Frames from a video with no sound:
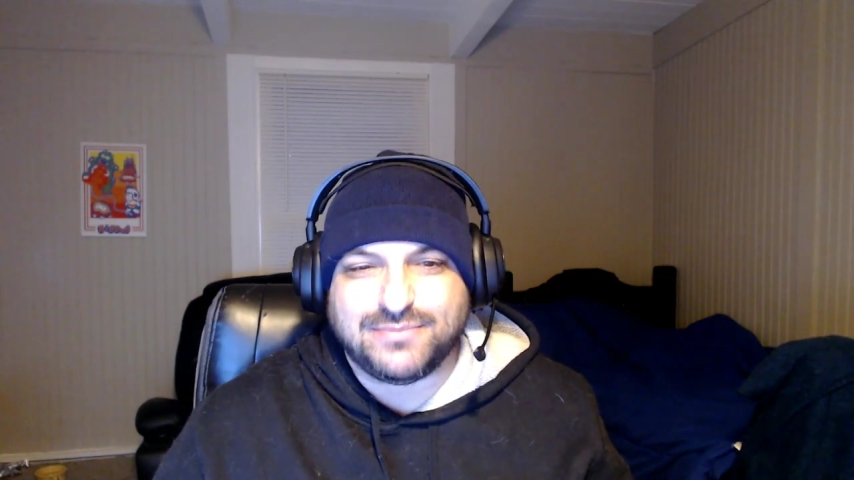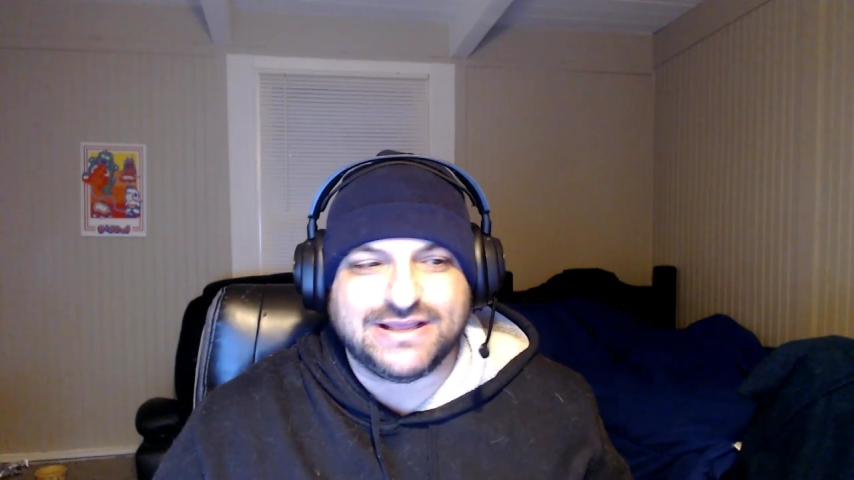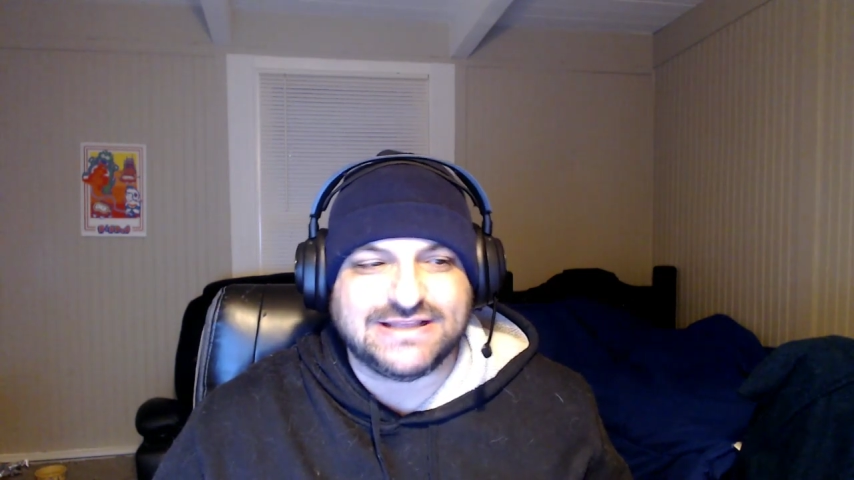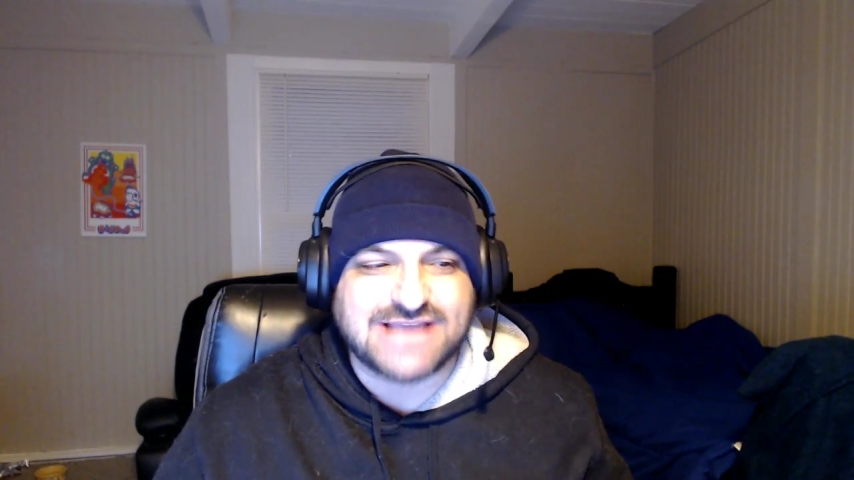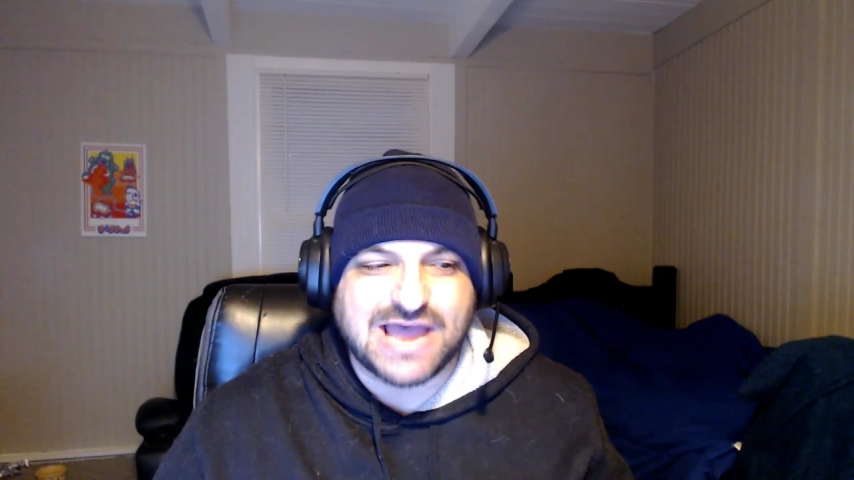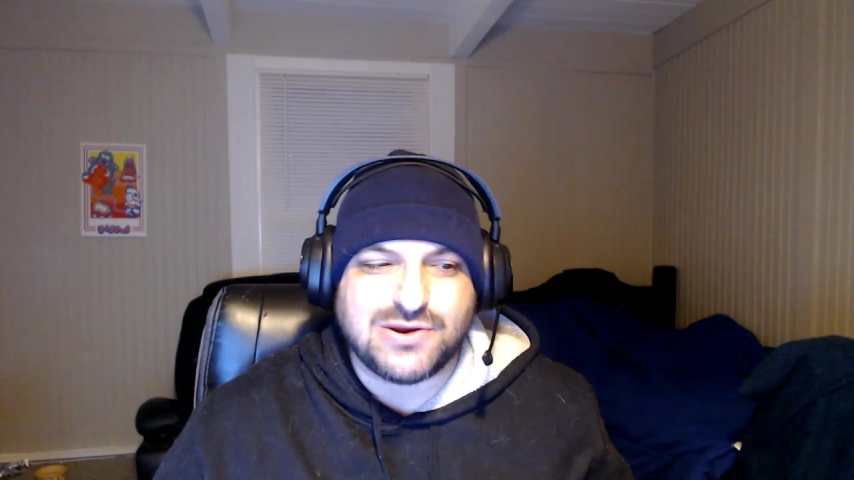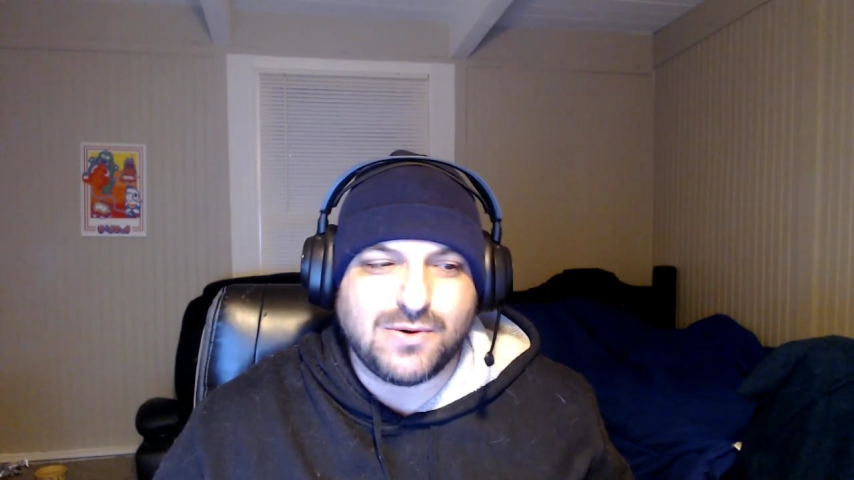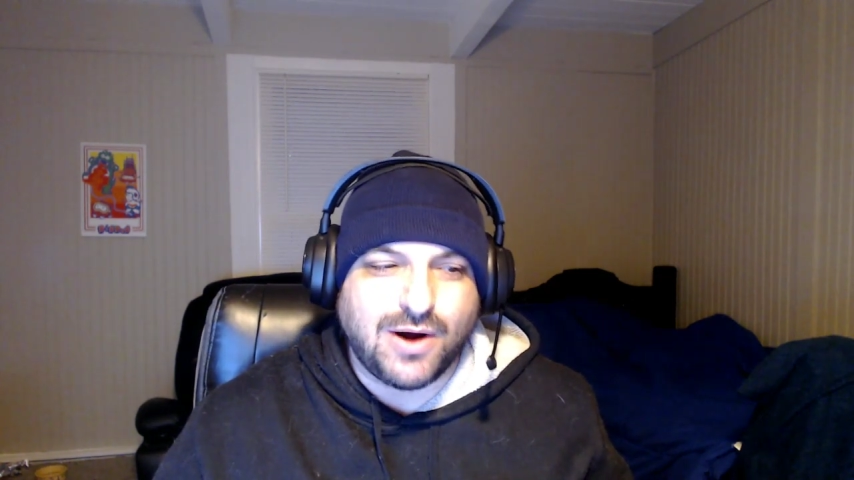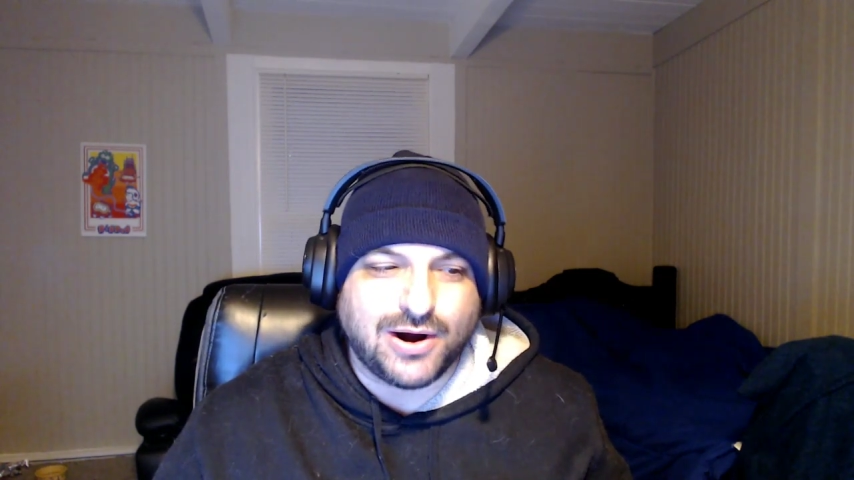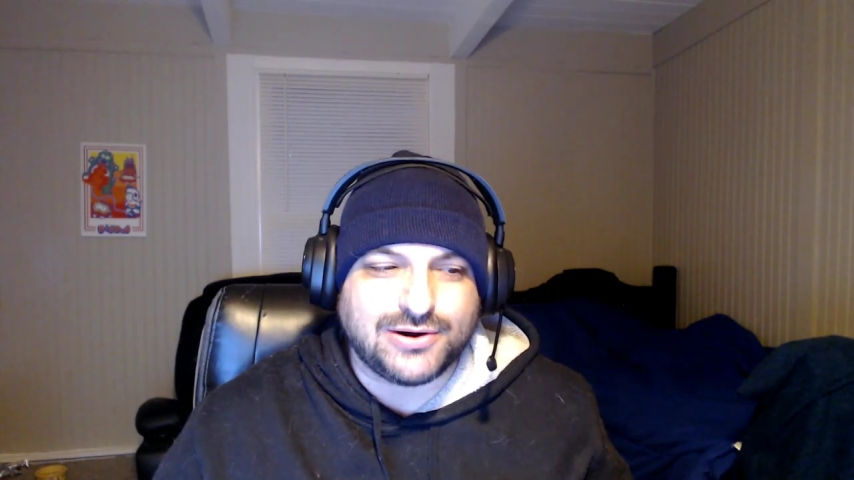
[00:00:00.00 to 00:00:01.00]
but it's got no
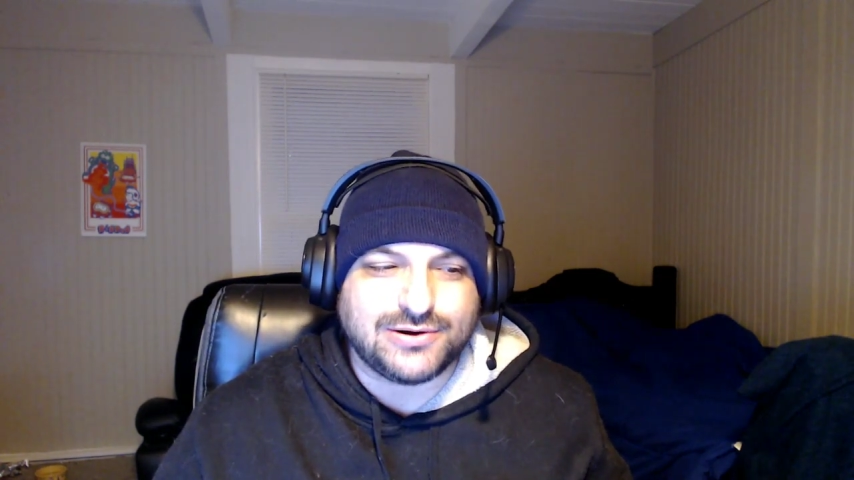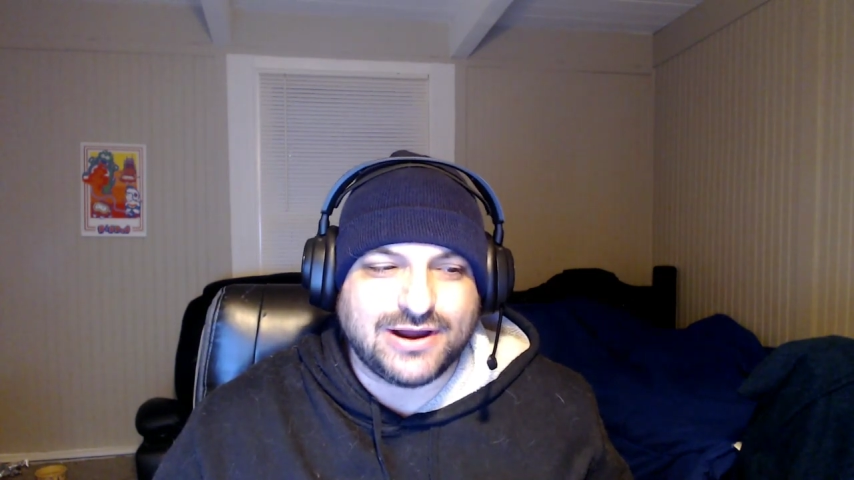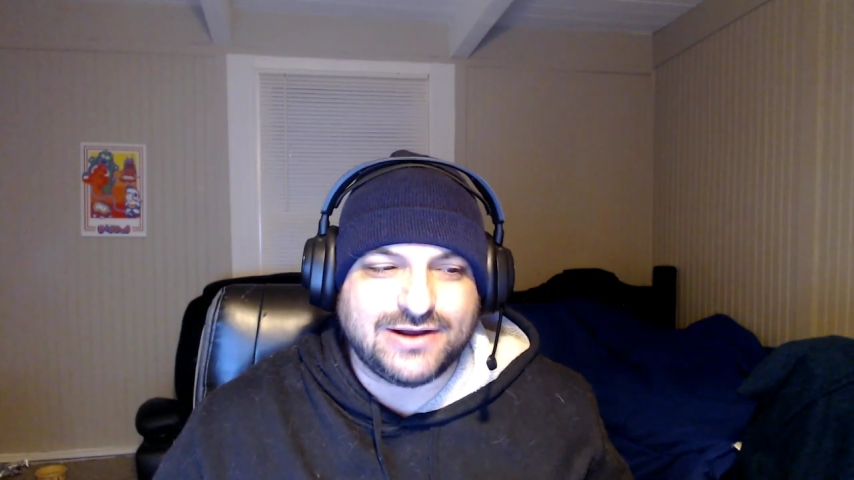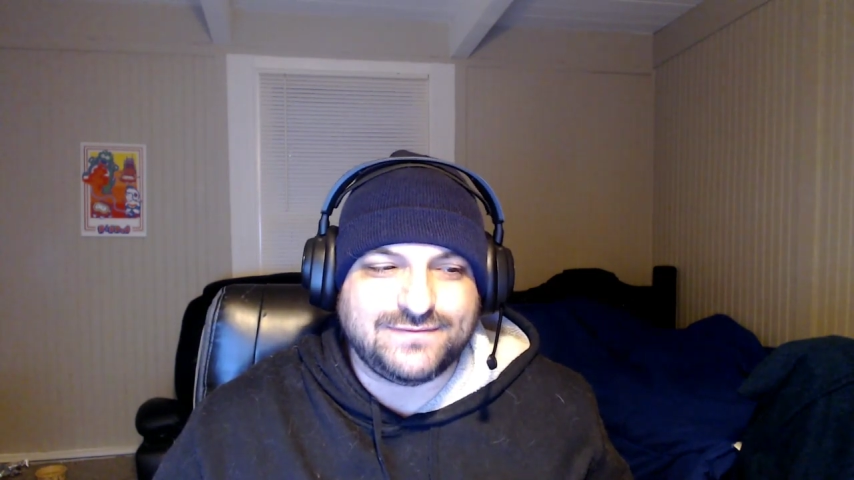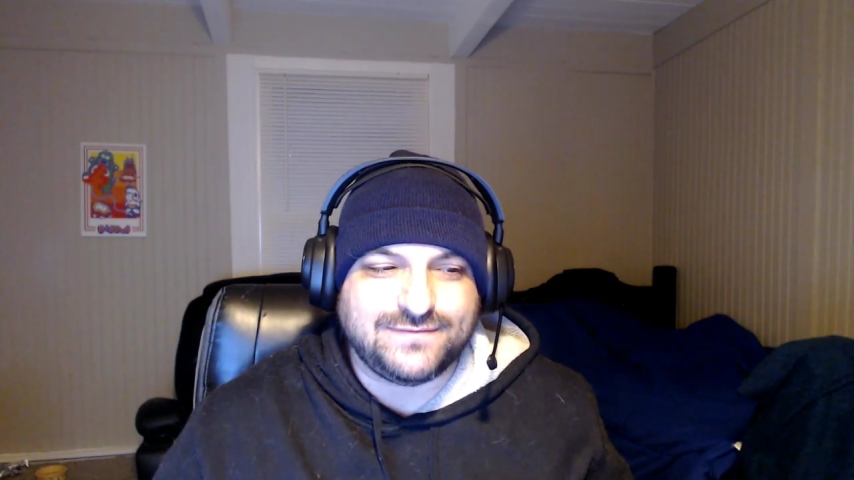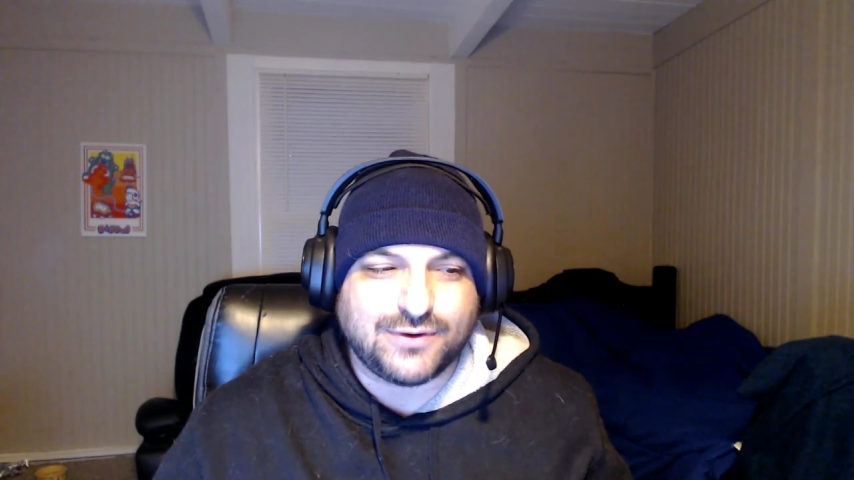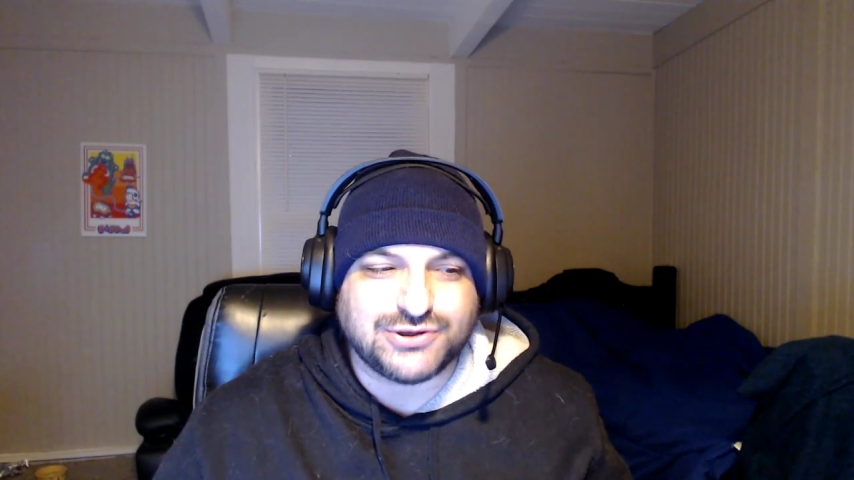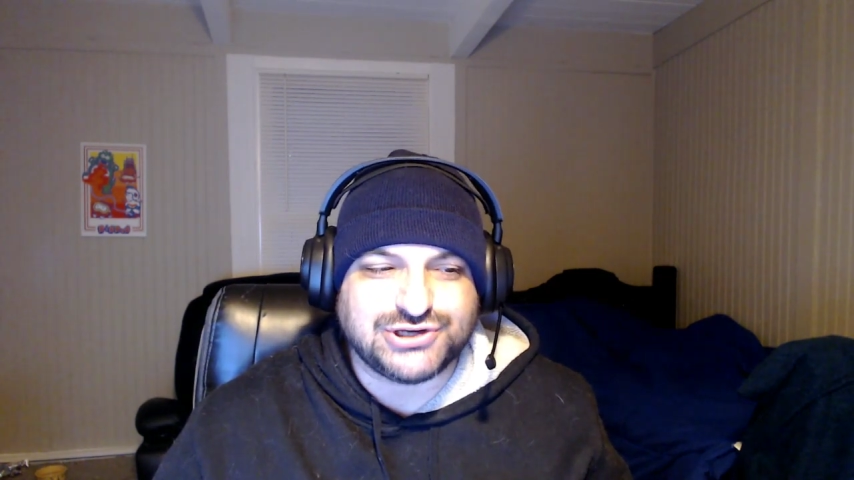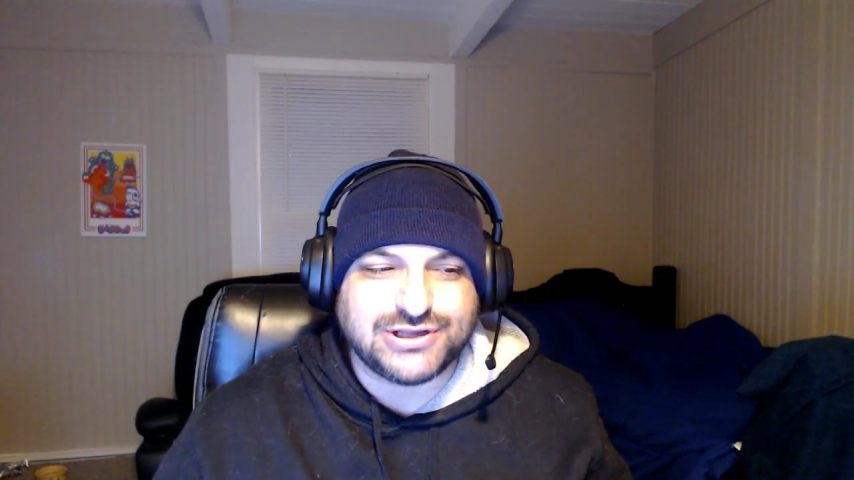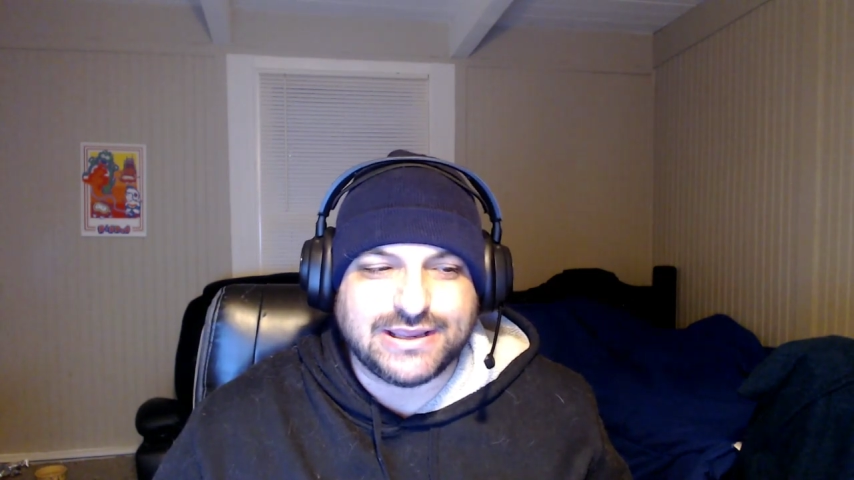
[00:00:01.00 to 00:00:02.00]
art,
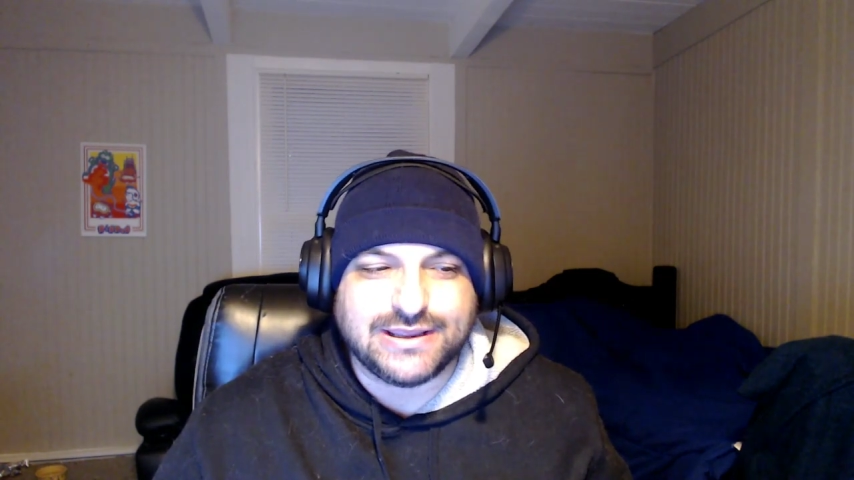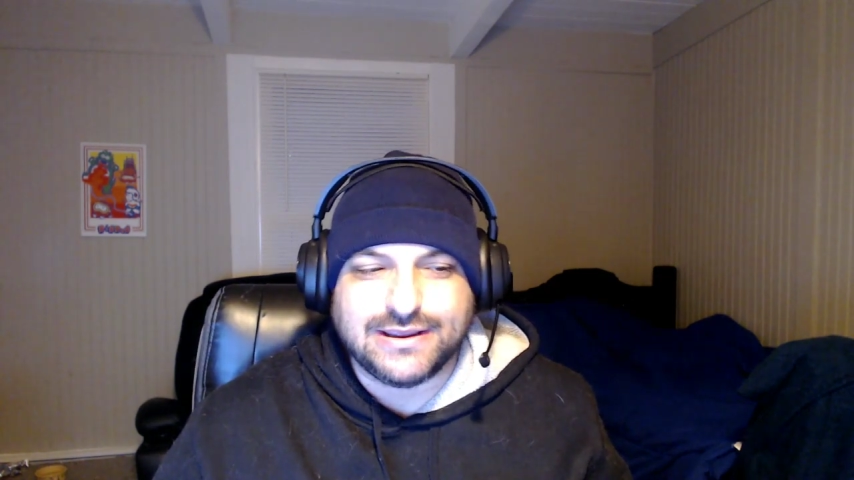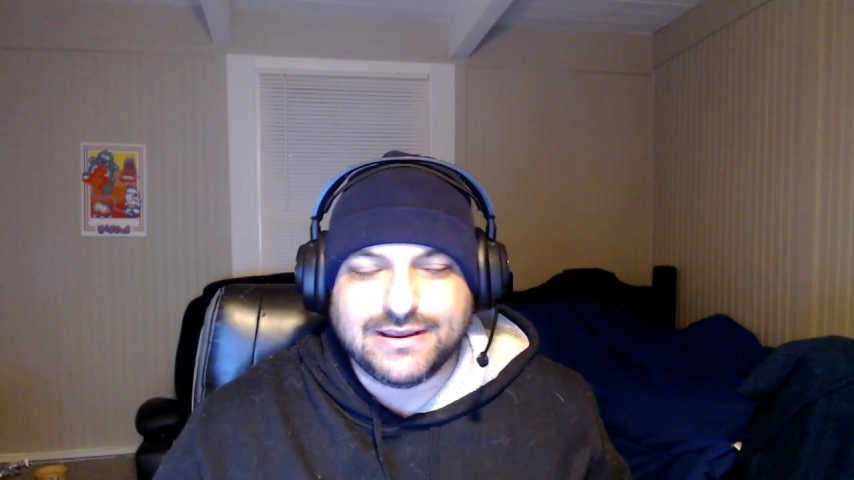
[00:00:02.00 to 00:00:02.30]
unfortunately.